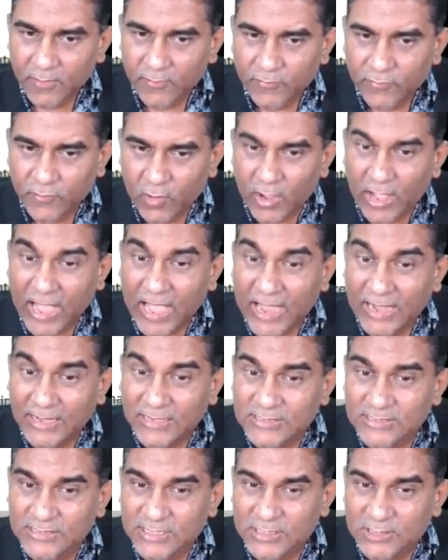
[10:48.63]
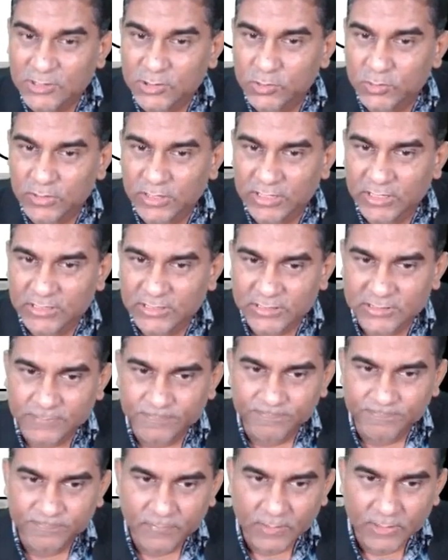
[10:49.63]
For unsaturated,
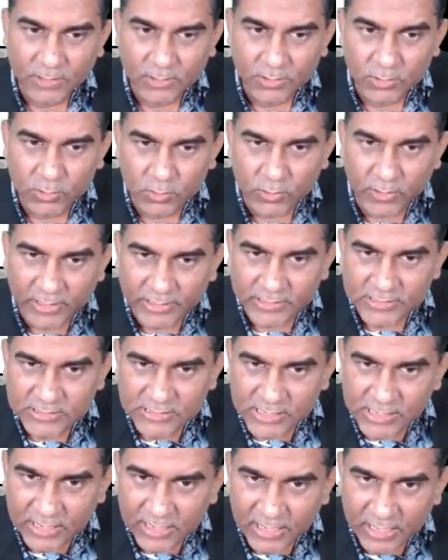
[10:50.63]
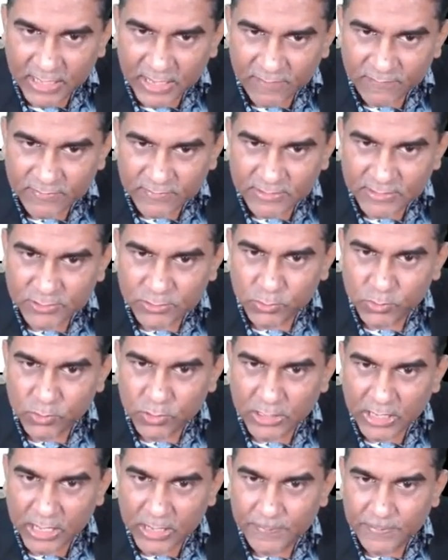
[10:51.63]
you still have the 2
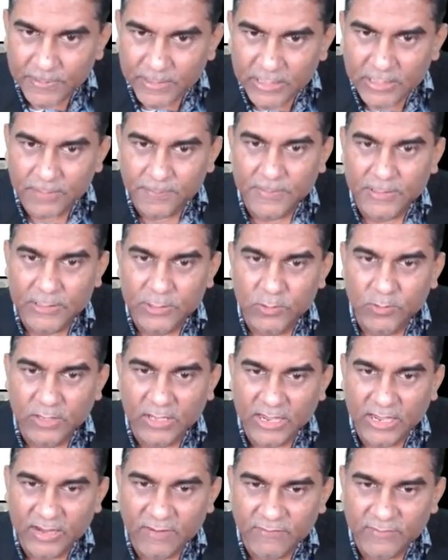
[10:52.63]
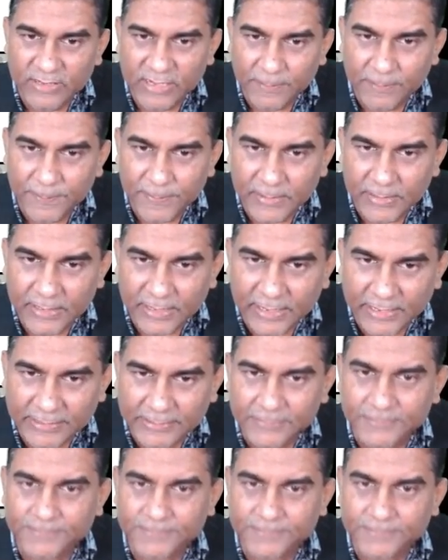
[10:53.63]
carbon, but you have double line.